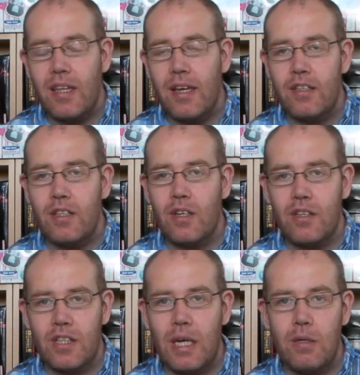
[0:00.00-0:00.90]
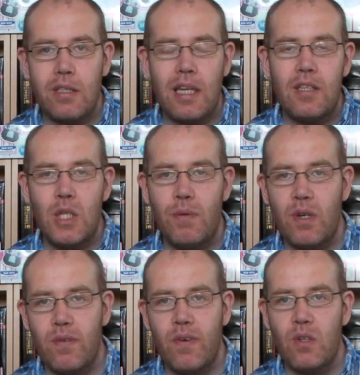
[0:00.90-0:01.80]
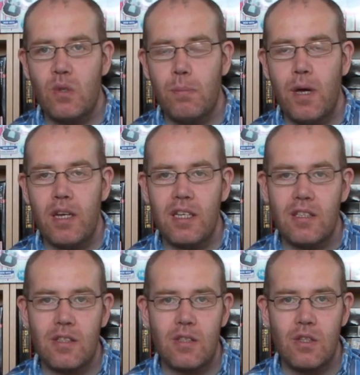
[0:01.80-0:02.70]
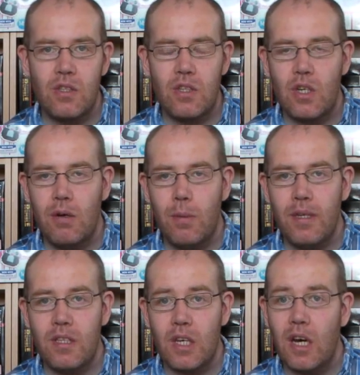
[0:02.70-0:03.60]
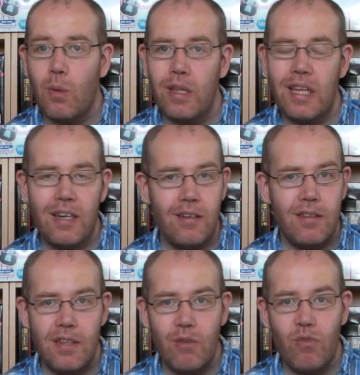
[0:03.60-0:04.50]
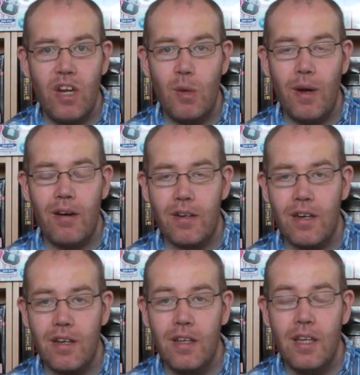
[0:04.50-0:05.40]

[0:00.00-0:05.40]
I decided to go today and see if we could find some bargains, because a couple of weeks ago I went and did really well, and I got,